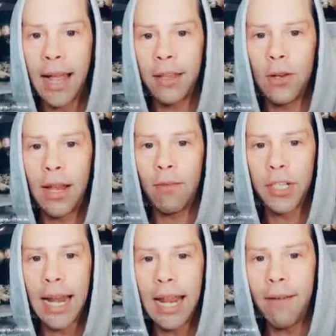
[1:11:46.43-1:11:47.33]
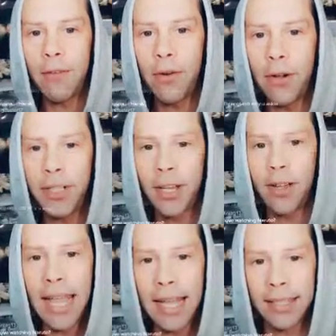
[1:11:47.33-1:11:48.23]
You love watching. I love Naruto.
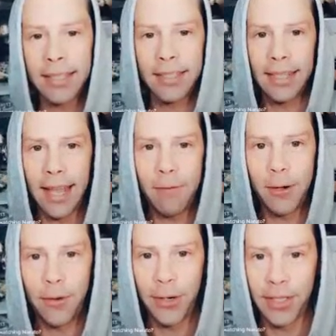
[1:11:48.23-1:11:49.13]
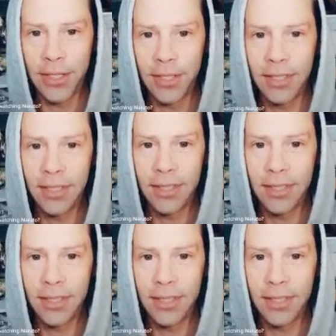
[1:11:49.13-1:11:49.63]
Yes, love Naruto.